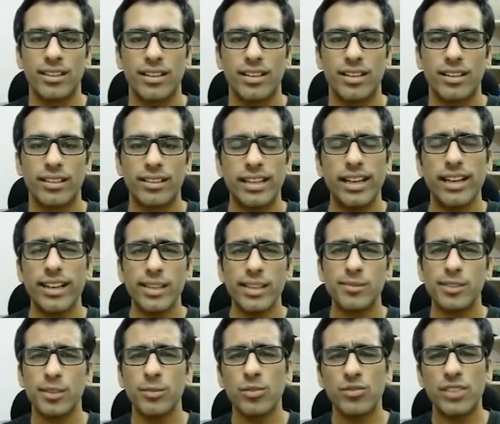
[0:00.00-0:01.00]
Teletypes
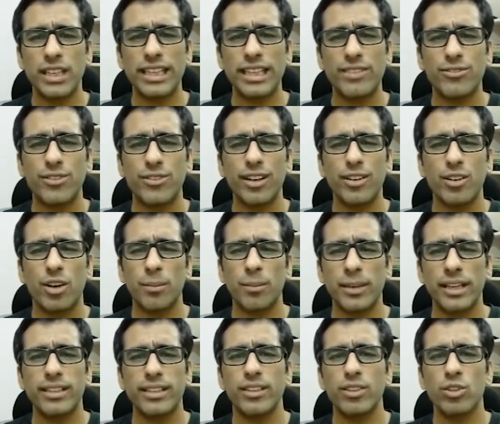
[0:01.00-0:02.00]
removed the need for an
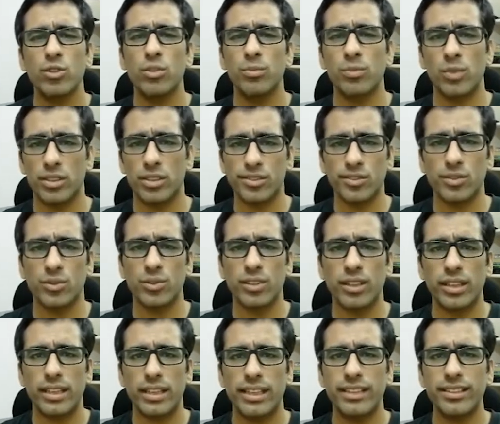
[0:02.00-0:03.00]
operator to know Morse code
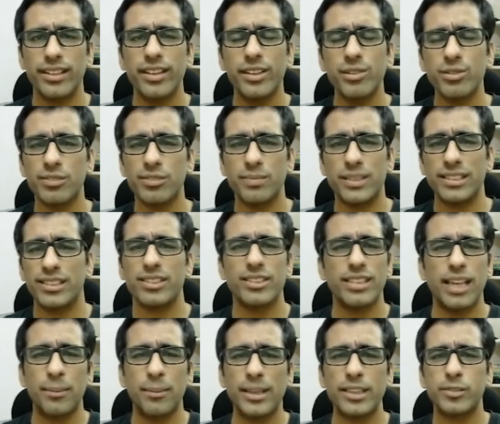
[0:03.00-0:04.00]
and reduced message
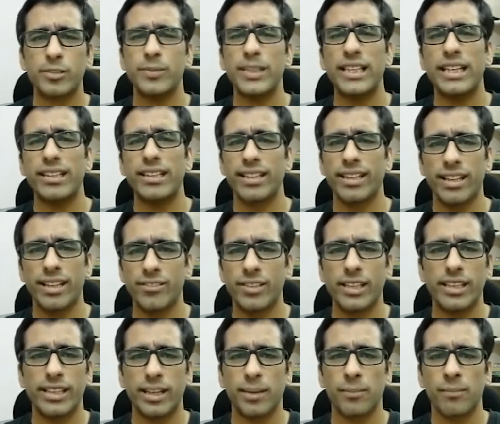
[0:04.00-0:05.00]
typing speed and delivery
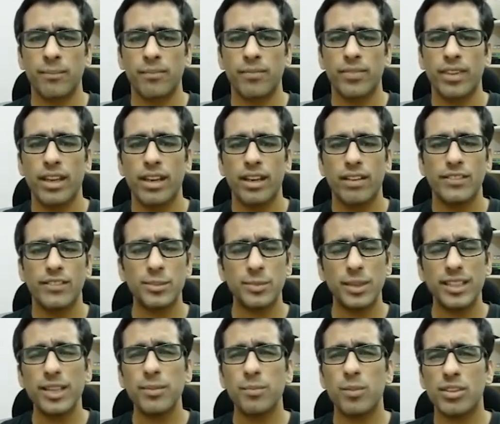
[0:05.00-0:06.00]
time, which made
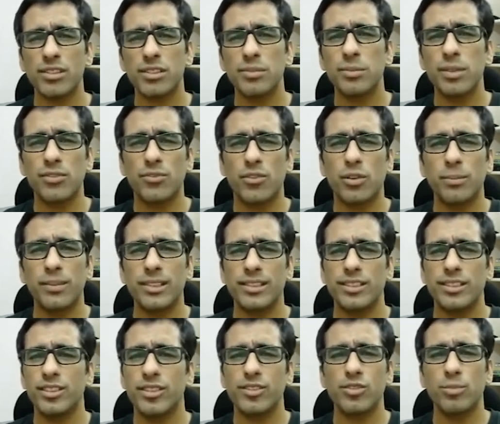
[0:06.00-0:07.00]
it possible for
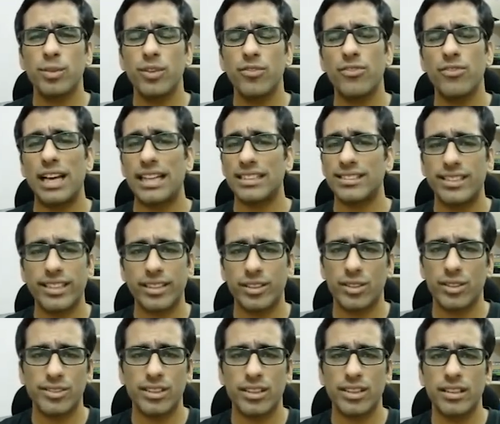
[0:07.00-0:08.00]
messages to be flashed
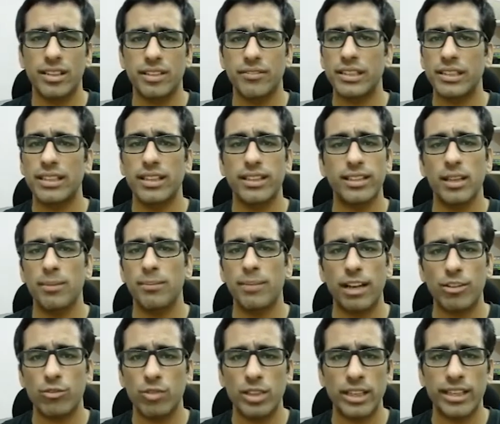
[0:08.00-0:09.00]
across the country with little
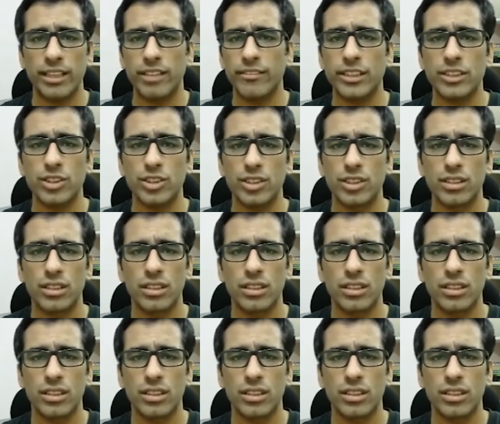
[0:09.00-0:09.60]
manual intervention.